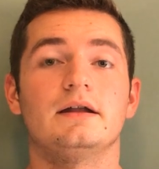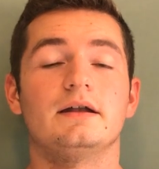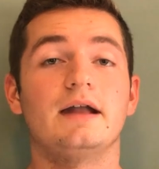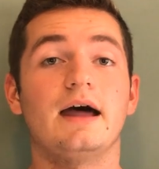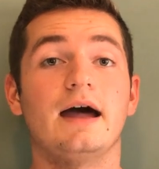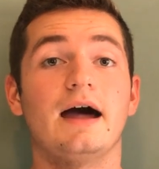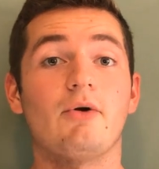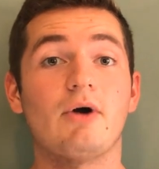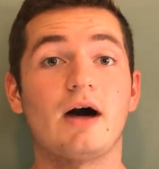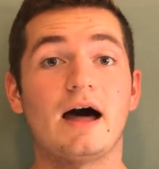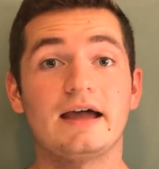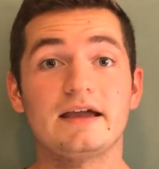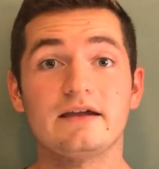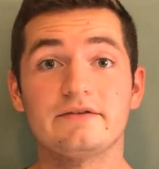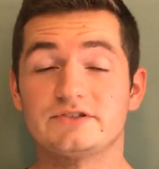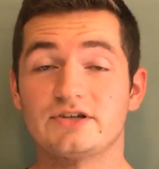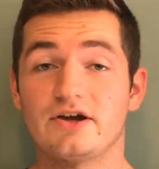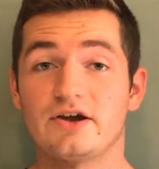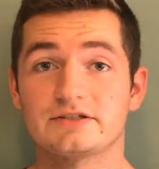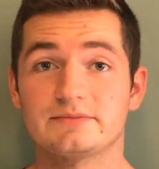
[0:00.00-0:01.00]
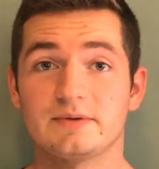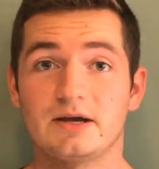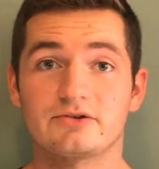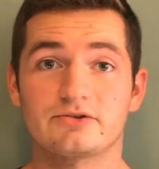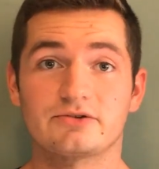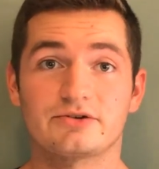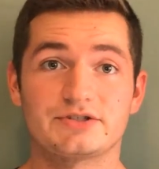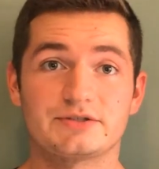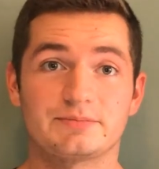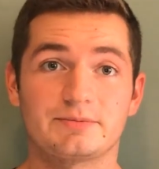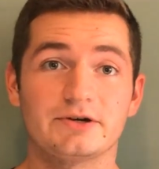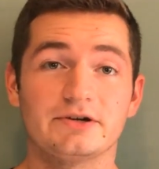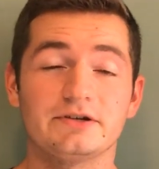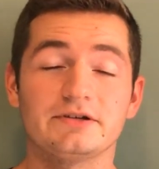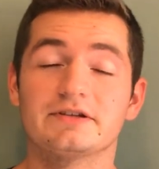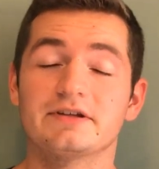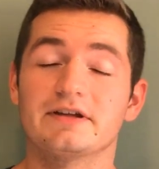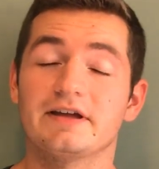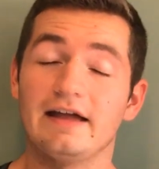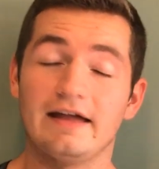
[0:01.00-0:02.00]
Now, I have talked about CRISPR
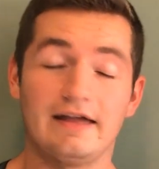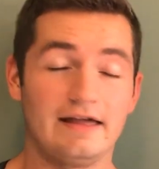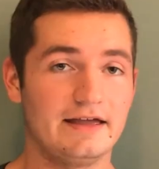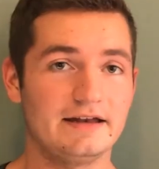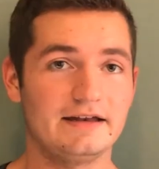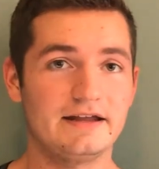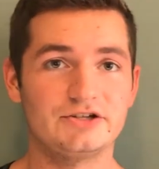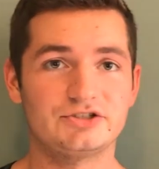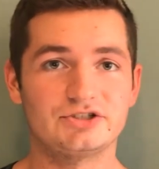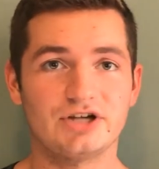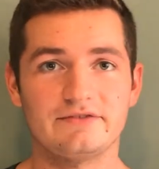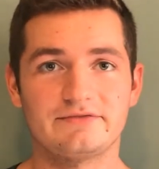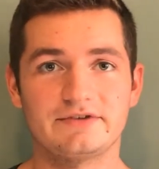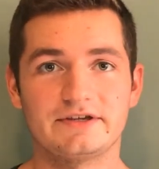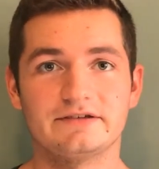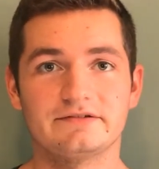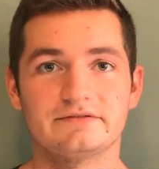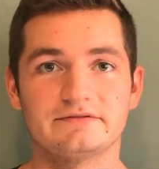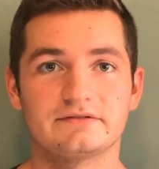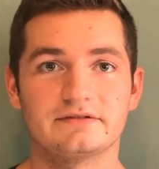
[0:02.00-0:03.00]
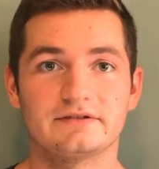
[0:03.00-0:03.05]
and HIV,